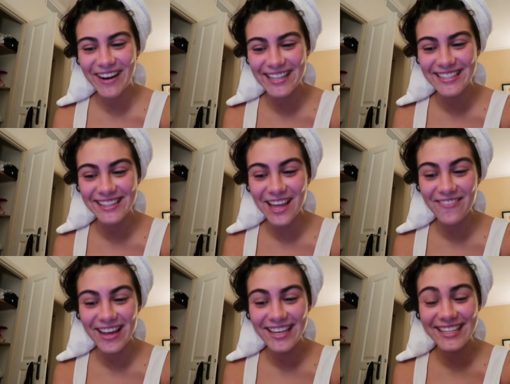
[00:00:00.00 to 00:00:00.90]
my
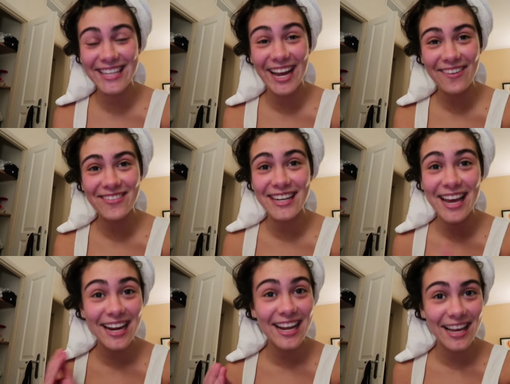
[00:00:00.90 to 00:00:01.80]
dilemma is I have a
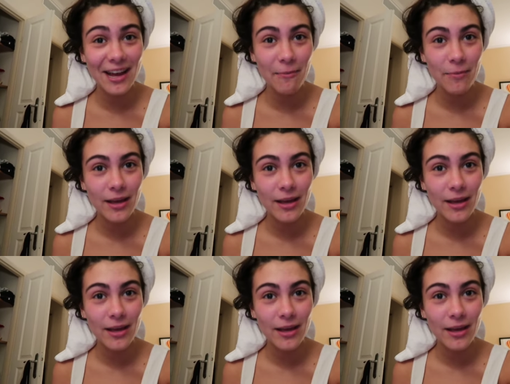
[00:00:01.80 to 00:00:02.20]
9 a.m.